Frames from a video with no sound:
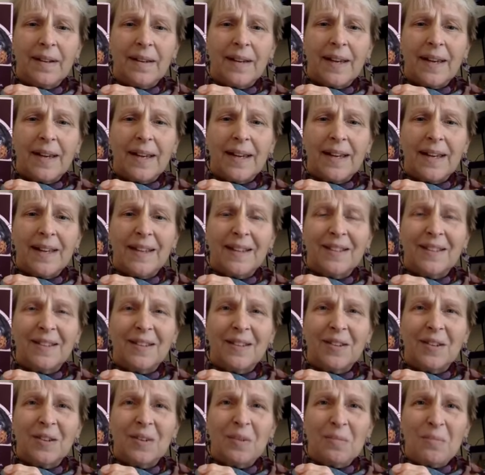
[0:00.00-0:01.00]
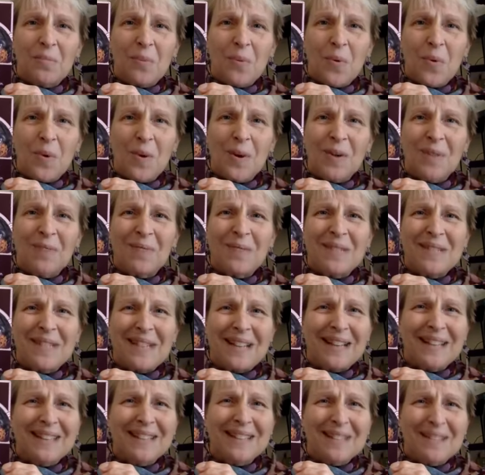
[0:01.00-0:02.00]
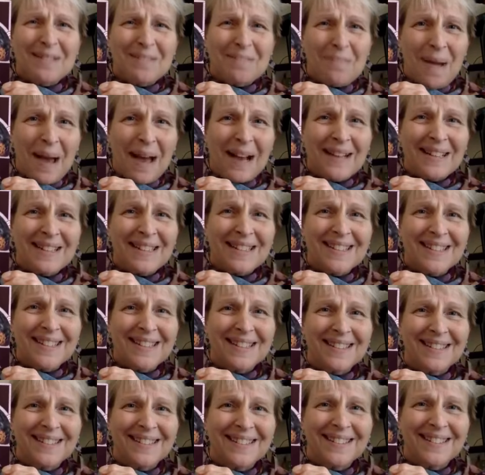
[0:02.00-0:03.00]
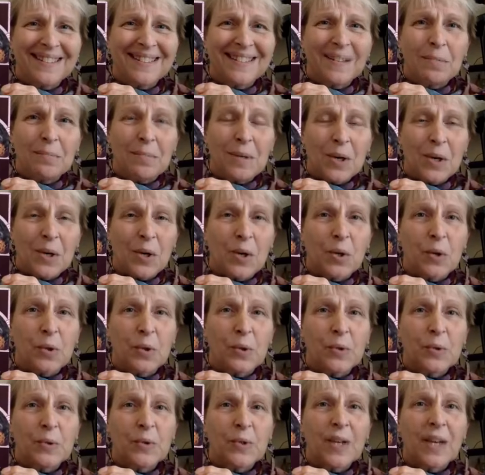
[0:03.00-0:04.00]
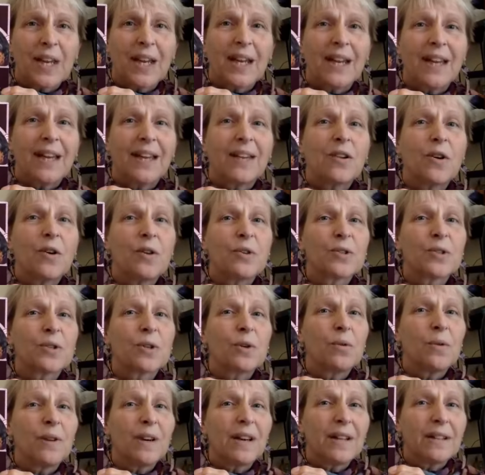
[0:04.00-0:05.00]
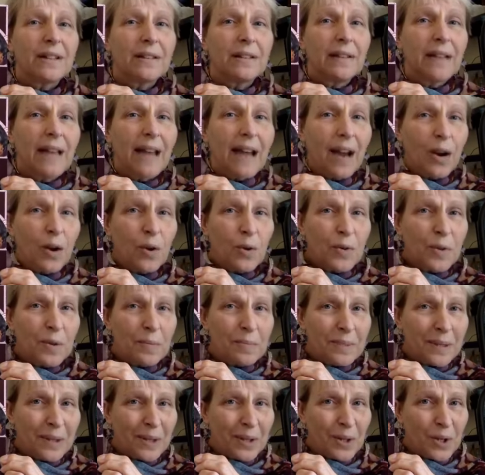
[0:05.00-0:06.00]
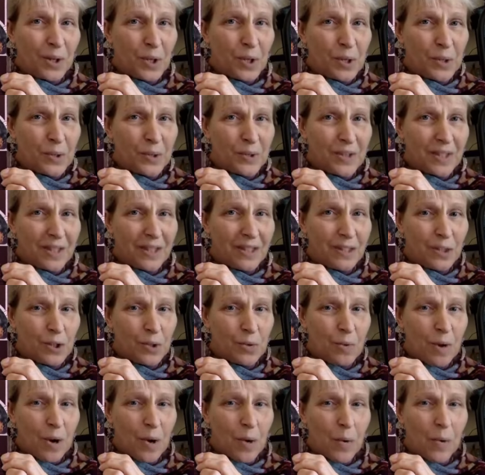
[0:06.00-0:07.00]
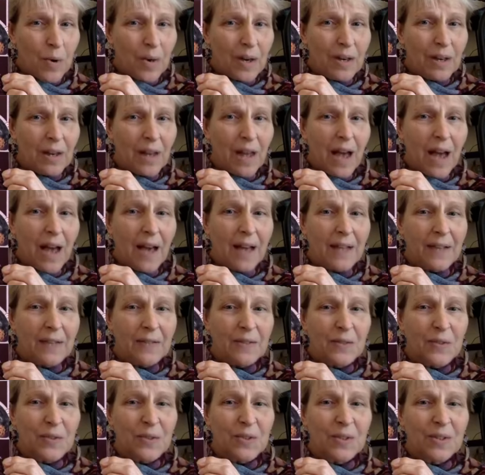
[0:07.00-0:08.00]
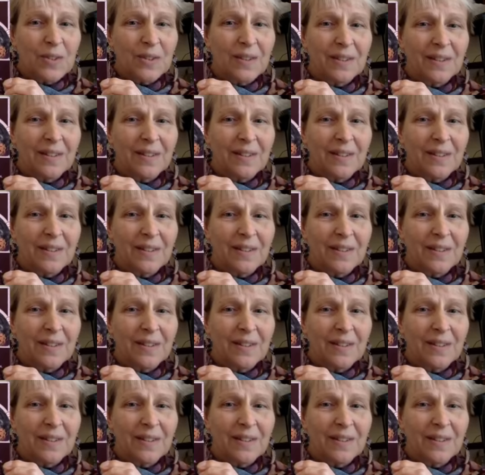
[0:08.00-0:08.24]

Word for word: And the more we expect miracles and also allow the miracles into our lives,